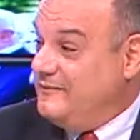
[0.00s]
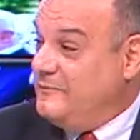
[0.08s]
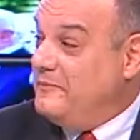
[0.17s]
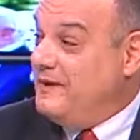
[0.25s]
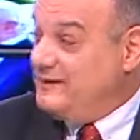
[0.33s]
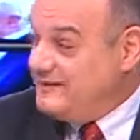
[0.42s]

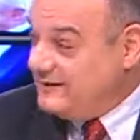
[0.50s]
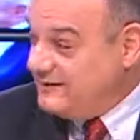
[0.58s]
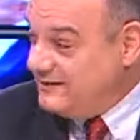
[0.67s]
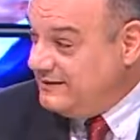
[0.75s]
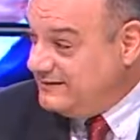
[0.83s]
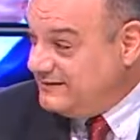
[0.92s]

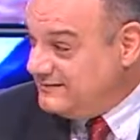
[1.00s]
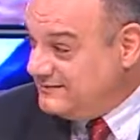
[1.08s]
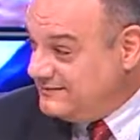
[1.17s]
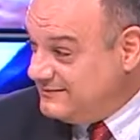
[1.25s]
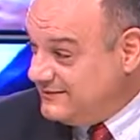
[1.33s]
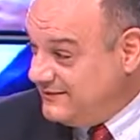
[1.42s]
medical
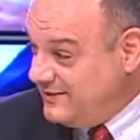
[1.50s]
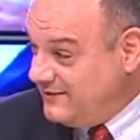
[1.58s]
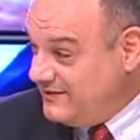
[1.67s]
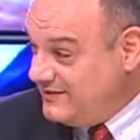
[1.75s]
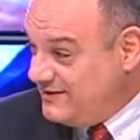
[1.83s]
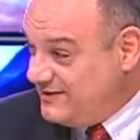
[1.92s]

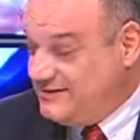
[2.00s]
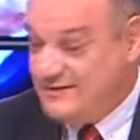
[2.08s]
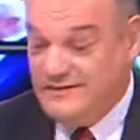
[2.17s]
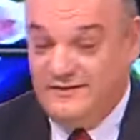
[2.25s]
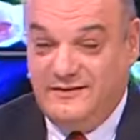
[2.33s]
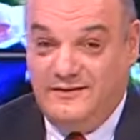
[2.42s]
services,
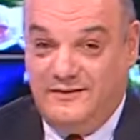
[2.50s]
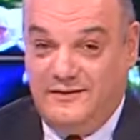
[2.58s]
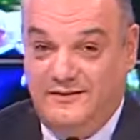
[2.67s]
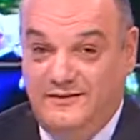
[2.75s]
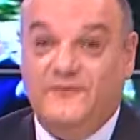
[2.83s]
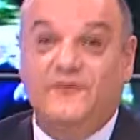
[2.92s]

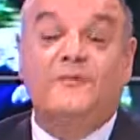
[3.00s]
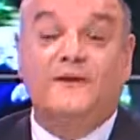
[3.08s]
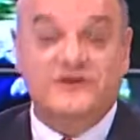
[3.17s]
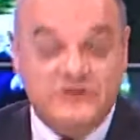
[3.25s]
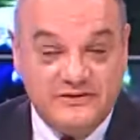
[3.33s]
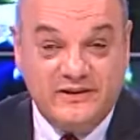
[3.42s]

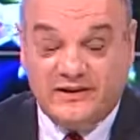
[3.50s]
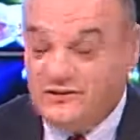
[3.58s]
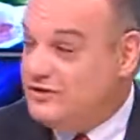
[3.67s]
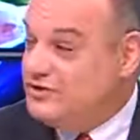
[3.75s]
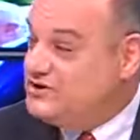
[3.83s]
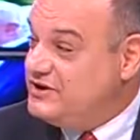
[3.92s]
information
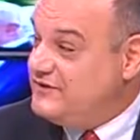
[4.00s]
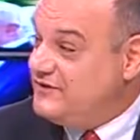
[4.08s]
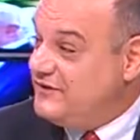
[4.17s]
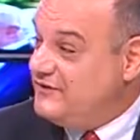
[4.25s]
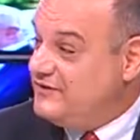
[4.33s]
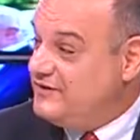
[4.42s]
technology
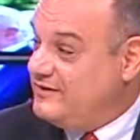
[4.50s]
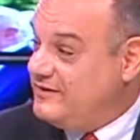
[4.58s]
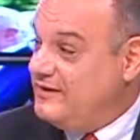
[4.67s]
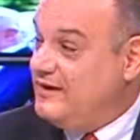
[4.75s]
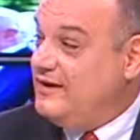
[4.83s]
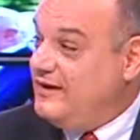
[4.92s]

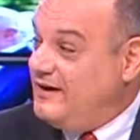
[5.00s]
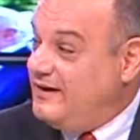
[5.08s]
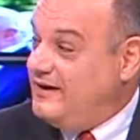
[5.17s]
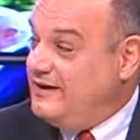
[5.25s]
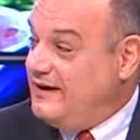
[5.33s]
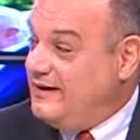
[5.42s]
services,
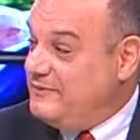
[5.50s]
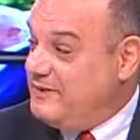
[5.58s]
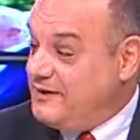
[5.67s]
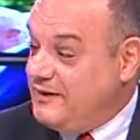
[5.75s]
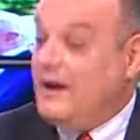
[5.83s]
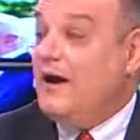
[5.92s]

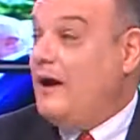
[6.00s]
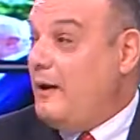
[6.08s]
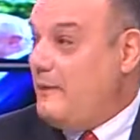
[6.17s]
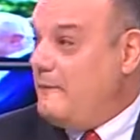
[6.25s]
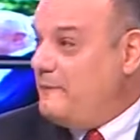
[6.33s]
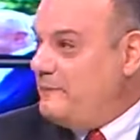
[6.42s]
gaming,
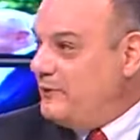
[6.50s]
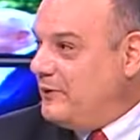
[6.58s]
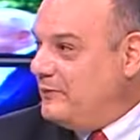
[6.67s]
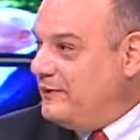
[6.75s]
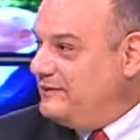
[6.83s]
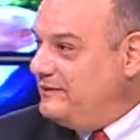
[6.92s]

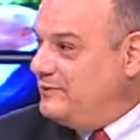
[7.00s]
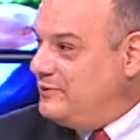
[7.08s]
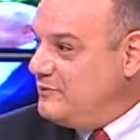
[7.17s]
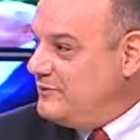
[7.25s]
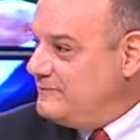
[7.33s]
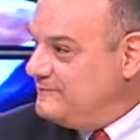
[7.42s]
property
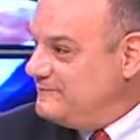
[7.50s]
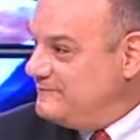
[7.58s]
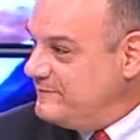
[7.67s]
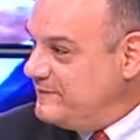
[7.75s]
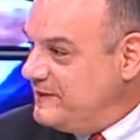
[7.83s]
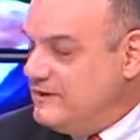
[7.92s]
boom.
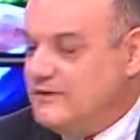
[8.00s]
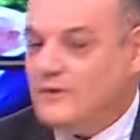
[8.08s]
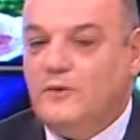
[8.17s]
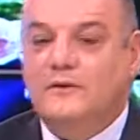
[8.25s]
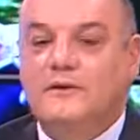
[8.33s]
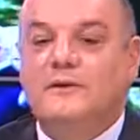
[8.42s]

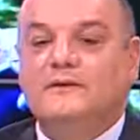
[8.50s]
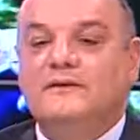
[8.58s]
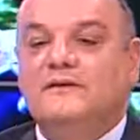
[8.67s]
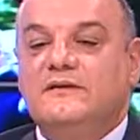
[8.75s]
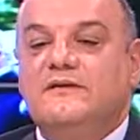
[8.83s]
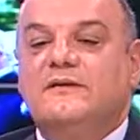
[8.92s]
So
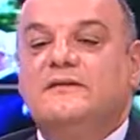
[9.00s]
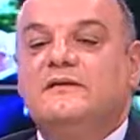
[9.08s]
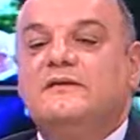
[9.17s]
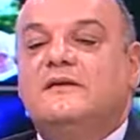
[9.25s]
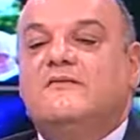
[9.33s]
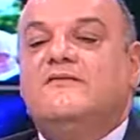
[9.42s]
this
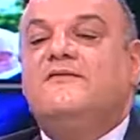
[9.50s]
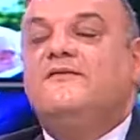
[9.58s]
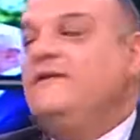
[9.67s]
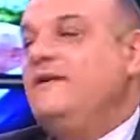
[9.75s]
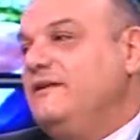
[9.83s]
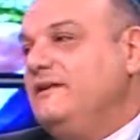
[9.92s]
is a
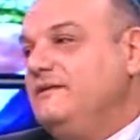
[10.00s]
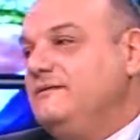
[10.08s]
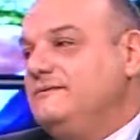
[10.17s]
very